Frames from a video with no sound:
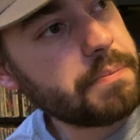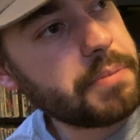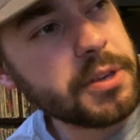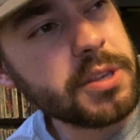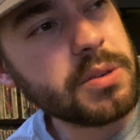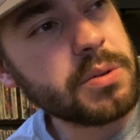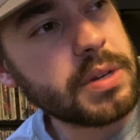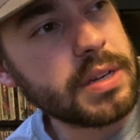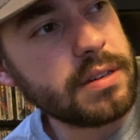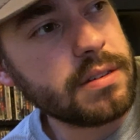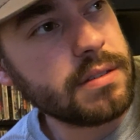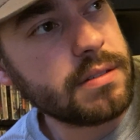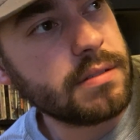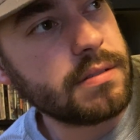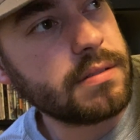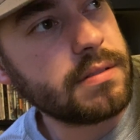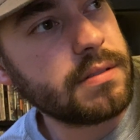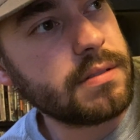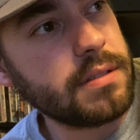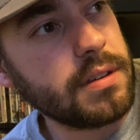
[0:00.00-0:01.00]
you can,
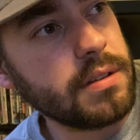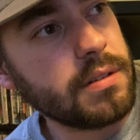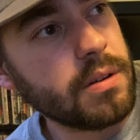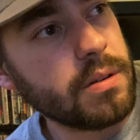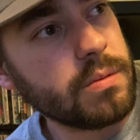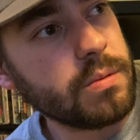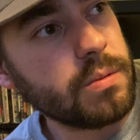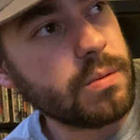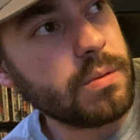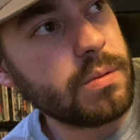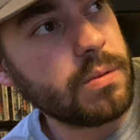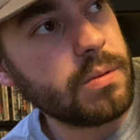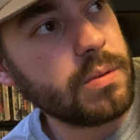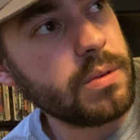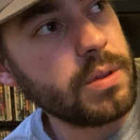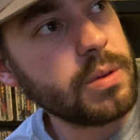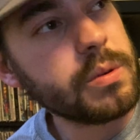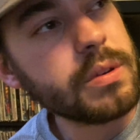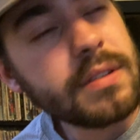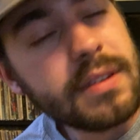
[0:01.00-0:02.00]
you know,
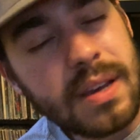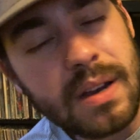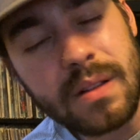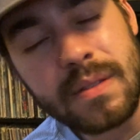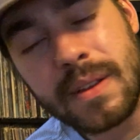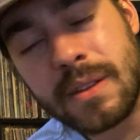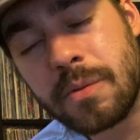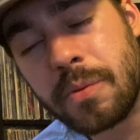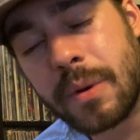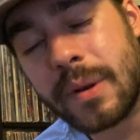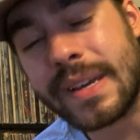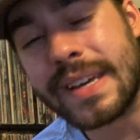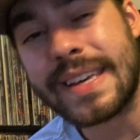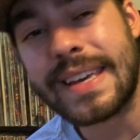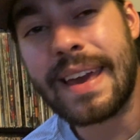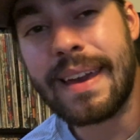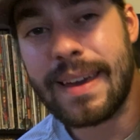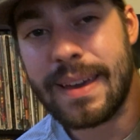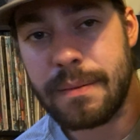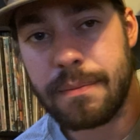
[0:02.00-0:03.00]
you can tell that's where he
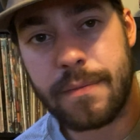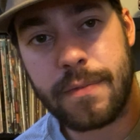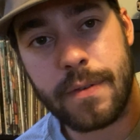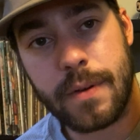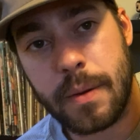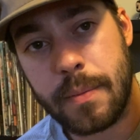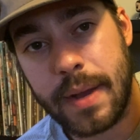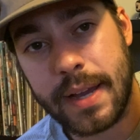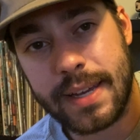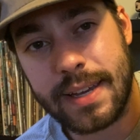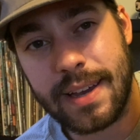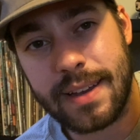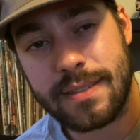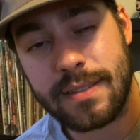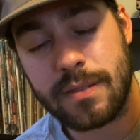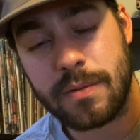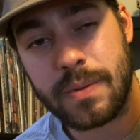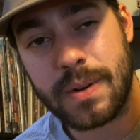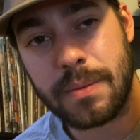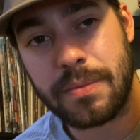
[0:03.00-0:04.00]
came from, I guess,
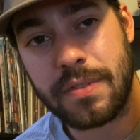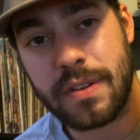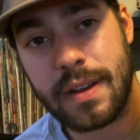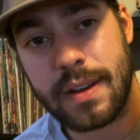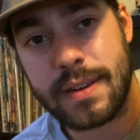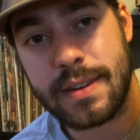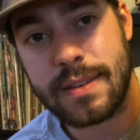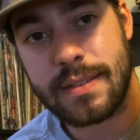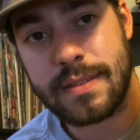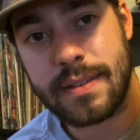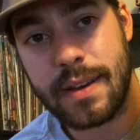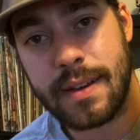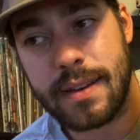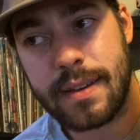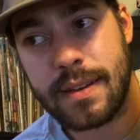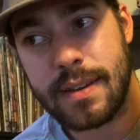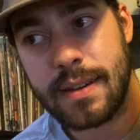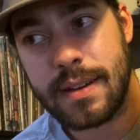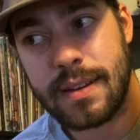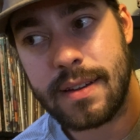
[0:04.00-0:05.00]
is what I'm trying to say.
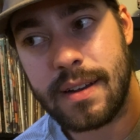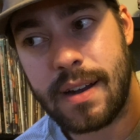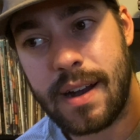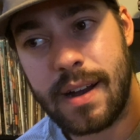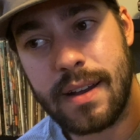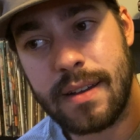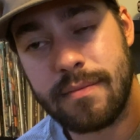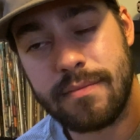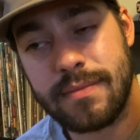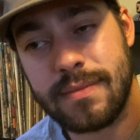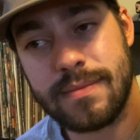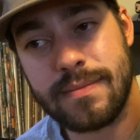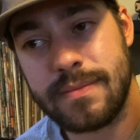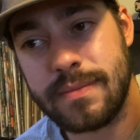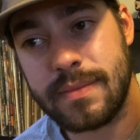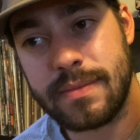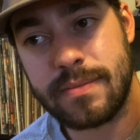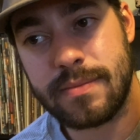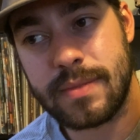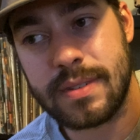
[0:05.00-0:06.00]
At
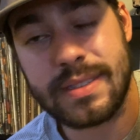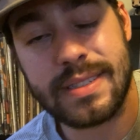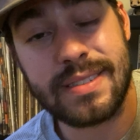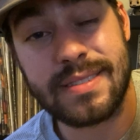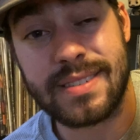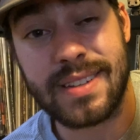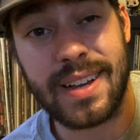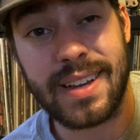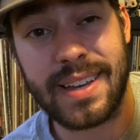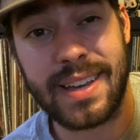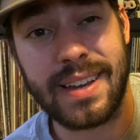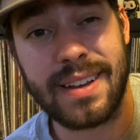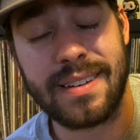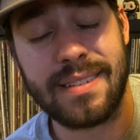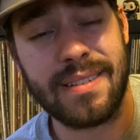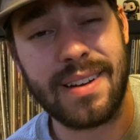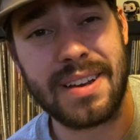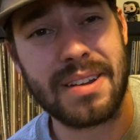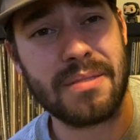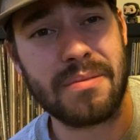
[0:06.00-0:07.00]
least I can.
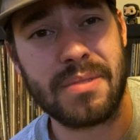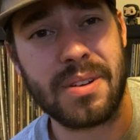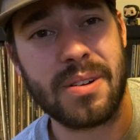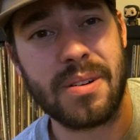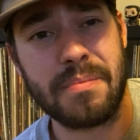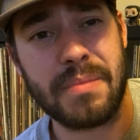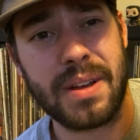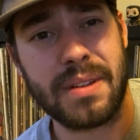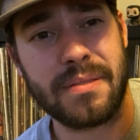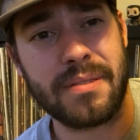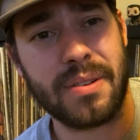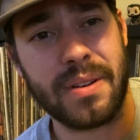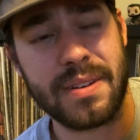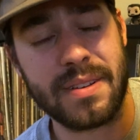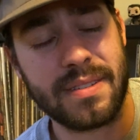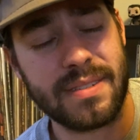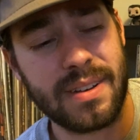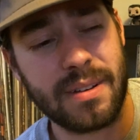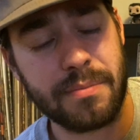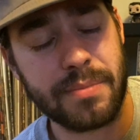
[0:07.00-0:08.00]
I don't know. I'm not trying
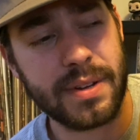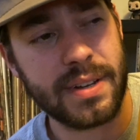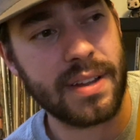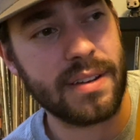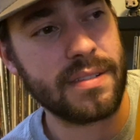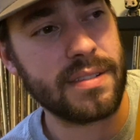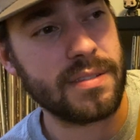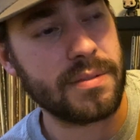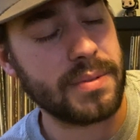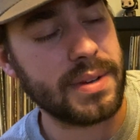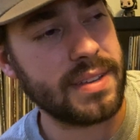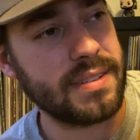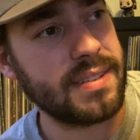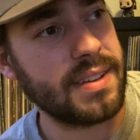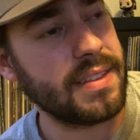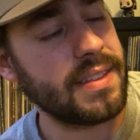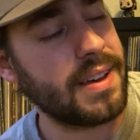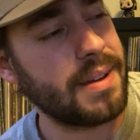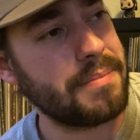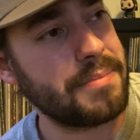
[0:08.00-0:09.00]
to sound pretentious when I
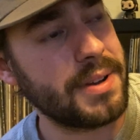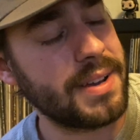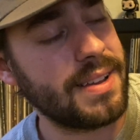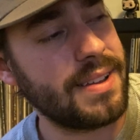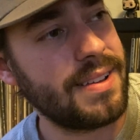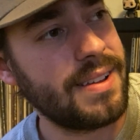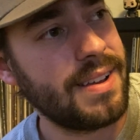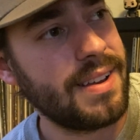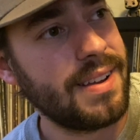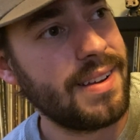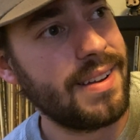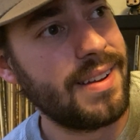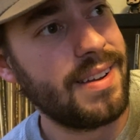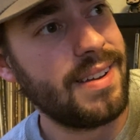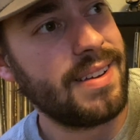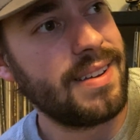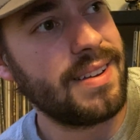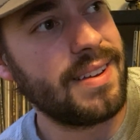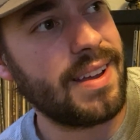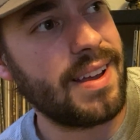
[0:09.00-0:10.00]
say that, but
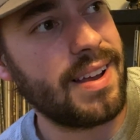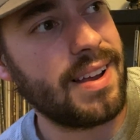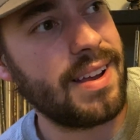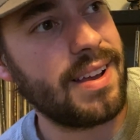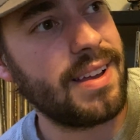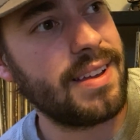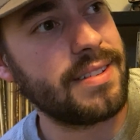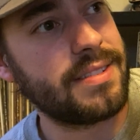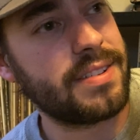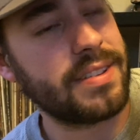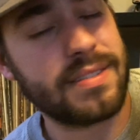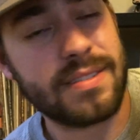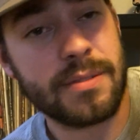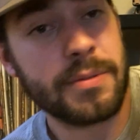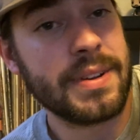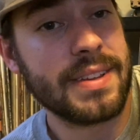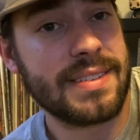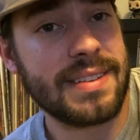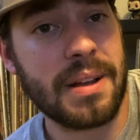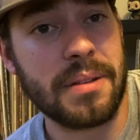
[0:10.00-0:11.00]
it's just
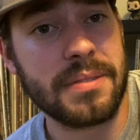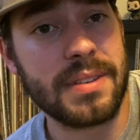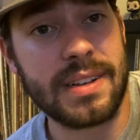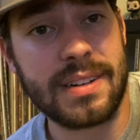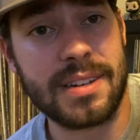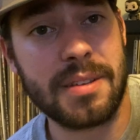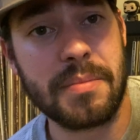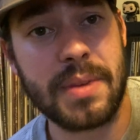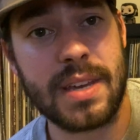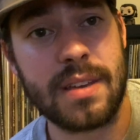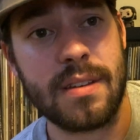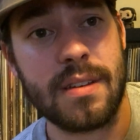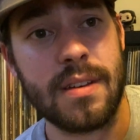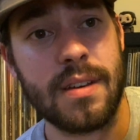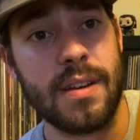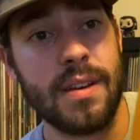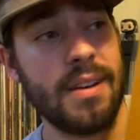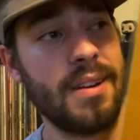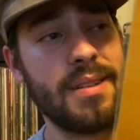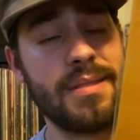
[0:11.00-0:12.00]
what it sounds like to me.
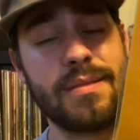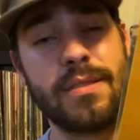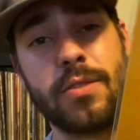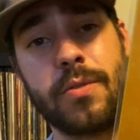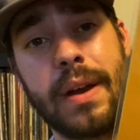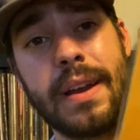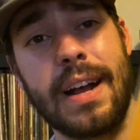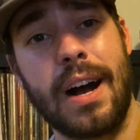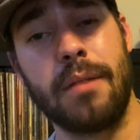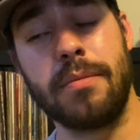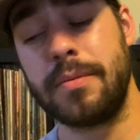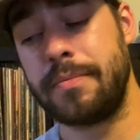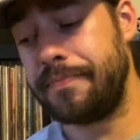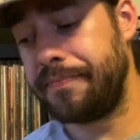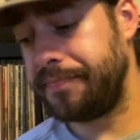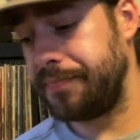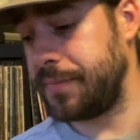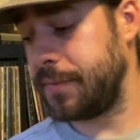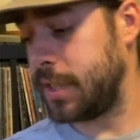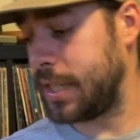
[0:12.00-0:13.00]
Great album.
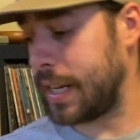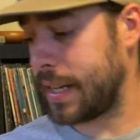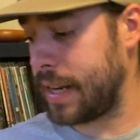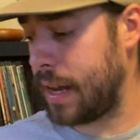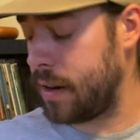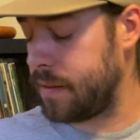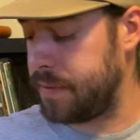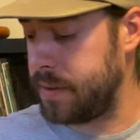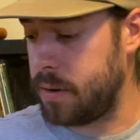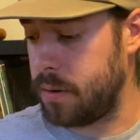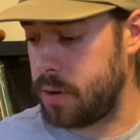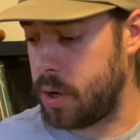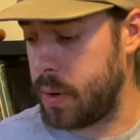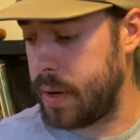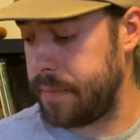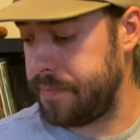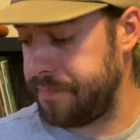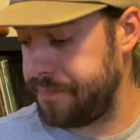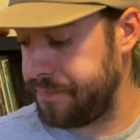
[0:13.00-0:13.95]
Check it out if you don't know it.